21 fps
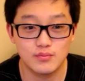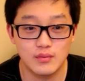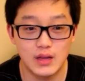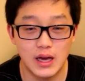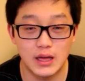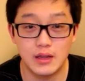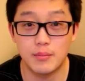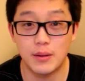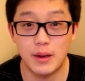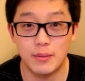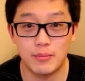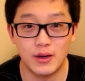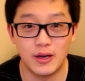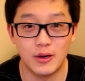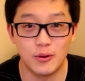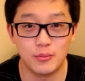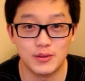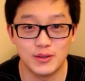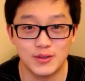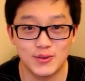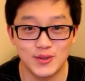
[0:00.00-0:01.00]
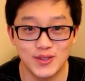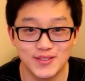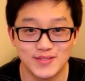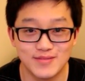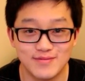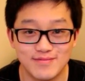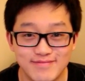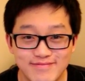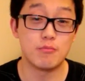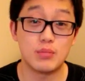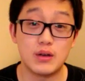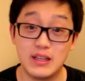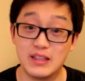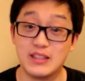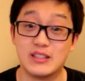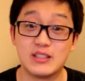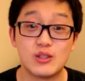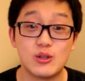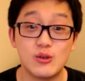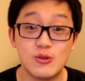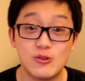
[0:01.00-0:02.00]
And the pepper helped as well.
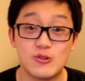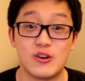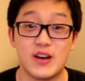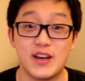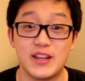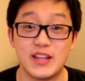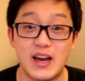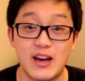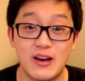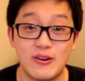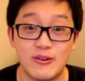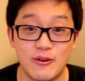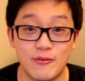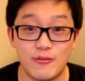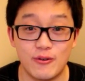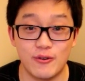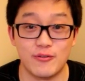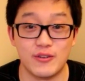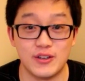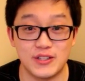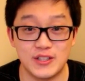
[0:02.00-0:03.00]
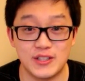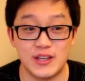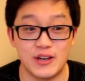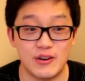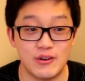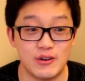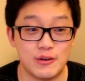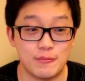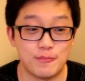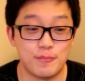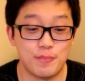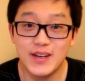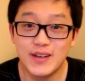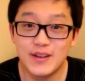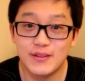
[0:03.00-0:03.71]
Please do try that out if you're a vegetarian.